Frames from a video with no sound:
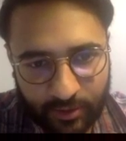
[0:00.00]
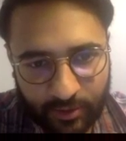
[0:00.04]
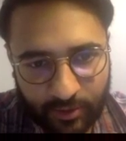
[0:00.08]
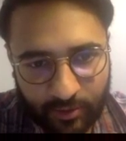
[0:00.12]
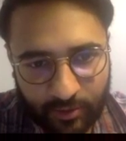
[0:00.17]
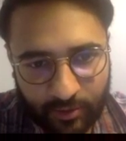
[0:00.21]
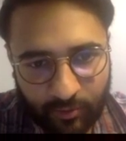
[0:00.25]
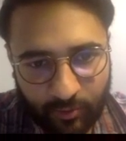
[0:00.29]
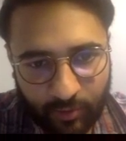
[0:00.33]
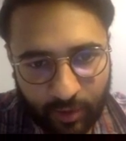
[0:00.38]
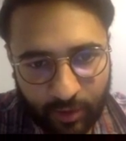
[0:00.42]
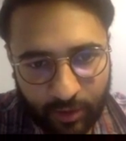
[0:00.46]

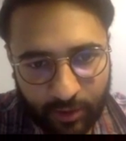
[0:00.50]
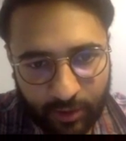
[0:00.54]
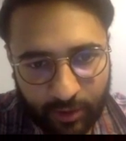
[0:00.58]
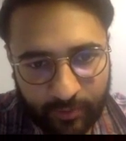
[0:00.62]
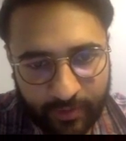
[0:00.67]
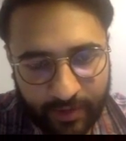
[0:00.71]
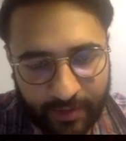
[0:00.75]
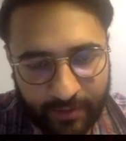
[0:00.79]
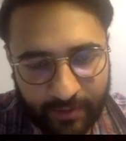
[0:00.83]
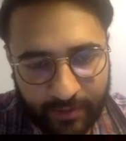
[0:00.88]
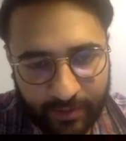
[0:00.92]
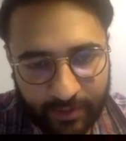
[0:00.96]
what
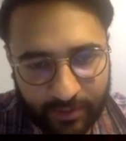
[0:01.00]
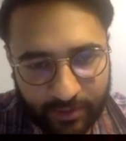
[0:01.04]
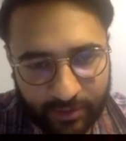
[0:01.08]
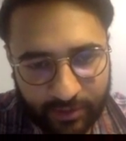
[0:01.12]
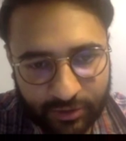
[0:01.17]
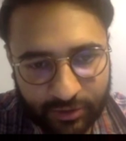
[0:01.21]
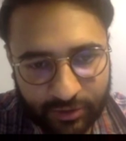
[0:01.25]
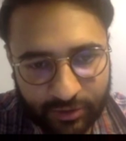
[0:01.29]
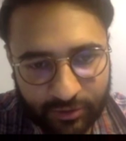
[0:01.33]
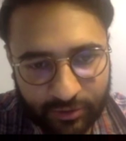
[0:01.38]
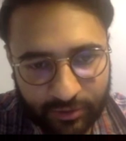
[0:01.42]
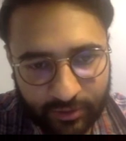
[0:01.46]
parameters
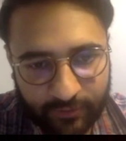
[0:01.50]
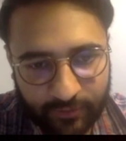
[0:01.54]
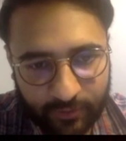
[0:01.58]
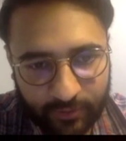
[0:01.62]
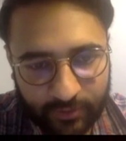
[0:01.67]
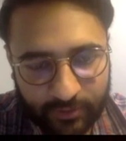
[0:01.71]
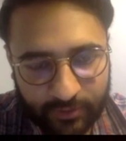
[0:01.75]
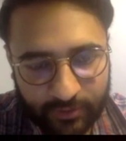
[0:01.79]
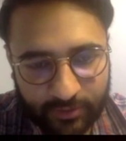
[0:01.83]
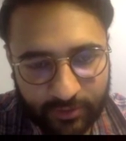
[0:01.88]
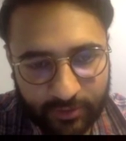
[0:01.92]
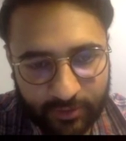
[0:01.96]
should they
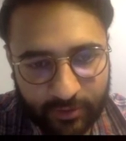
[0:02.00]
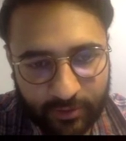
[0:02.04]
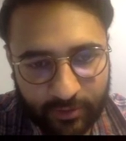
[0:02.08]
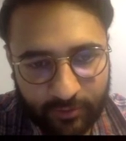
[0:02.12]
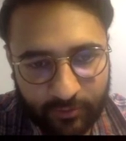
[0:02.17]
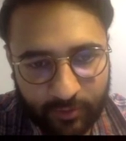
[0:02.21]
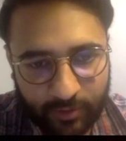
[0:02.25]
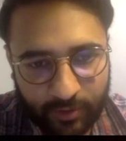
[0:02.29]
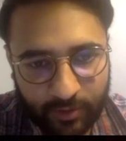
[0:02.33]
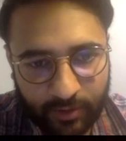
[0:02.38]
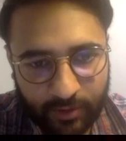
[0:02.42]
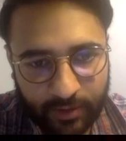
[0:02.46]
focus on and
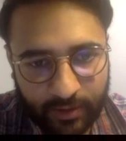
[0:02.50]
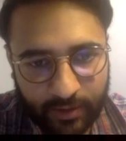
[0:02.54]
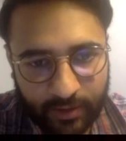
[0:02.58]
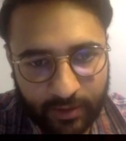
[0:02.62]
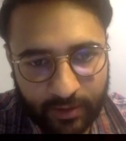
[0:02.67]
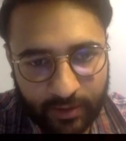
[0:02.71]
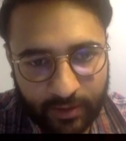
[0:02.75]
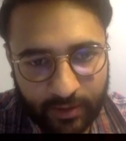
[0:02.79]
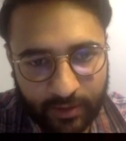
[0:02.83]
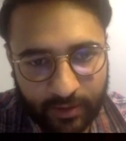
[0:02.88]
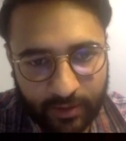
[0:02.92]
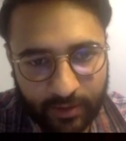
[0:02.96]
what data
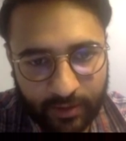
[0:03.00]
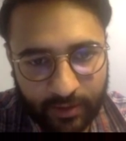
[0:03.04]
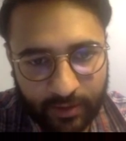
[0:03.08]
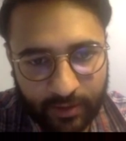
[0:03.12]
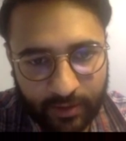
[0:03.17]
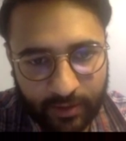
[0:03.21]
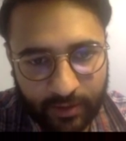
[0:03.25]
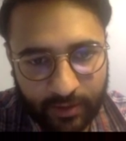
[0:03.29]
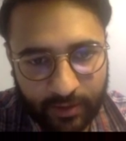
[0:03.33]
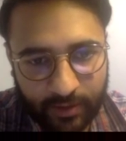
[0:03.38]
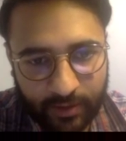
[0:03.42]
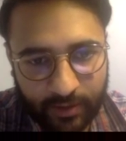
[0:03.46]
points
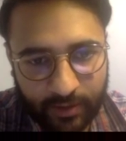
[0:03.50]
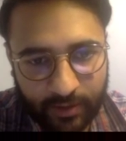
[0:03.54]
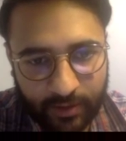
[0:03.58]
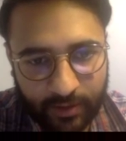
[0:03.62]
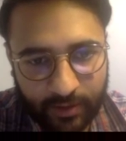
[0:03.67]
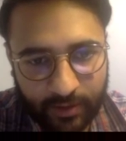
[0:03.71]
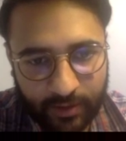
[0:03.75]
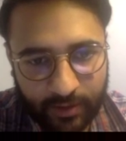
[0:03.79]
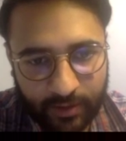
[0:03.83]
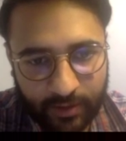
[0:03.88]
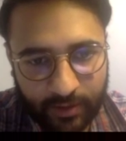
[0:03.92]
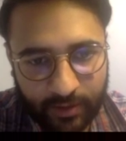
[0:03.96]
should they
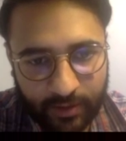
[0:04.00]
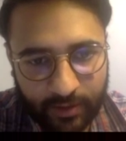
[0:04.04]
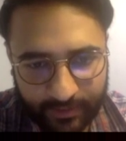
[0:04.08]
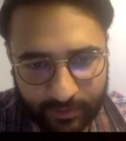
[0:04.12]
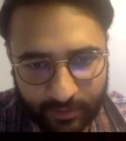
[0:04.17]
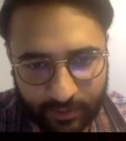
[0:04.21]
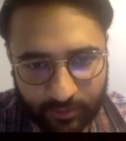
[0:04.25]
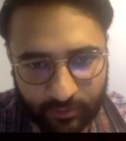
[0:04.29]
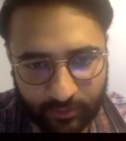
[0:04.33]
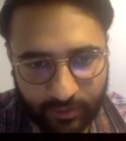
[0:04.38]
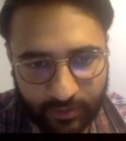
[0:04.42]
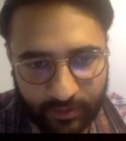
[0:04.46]
collect
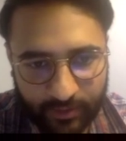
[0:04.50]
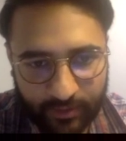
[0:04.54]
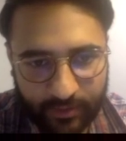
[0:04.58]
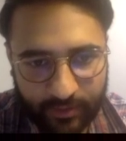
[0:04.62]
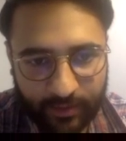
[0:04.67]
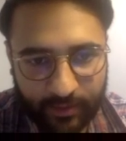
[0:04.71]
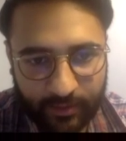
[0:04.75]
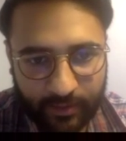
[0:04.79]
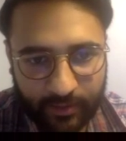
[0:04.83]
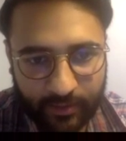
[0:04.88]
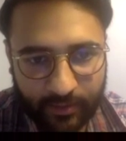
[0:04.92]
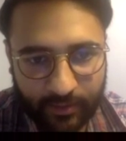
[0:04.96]
so
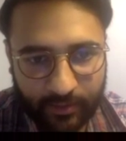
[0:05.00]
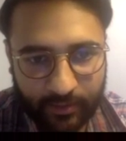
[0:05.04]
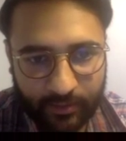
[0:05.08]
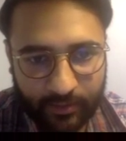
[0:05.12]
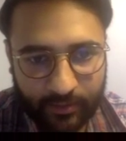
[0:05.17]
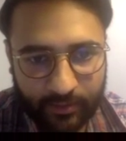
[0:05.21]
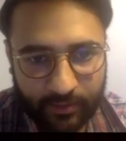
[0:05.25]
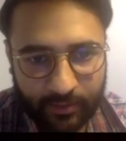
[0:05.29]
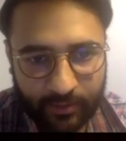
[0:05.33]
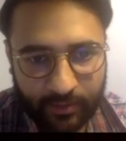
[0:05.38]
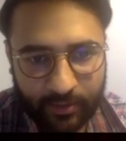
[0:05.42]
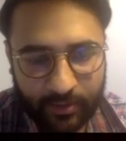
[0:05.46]
that
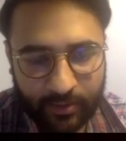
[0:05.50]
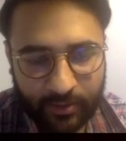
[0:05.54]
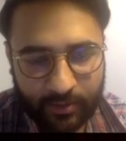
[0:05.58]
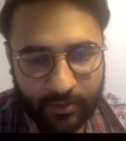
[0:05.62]
their